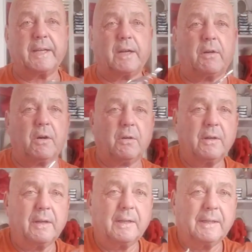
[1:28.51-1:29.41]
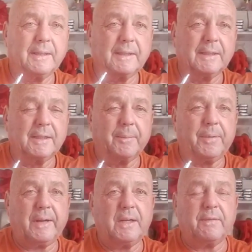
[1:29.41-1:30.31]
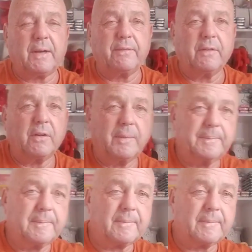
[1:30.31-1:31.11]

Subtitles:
And there are plenty of other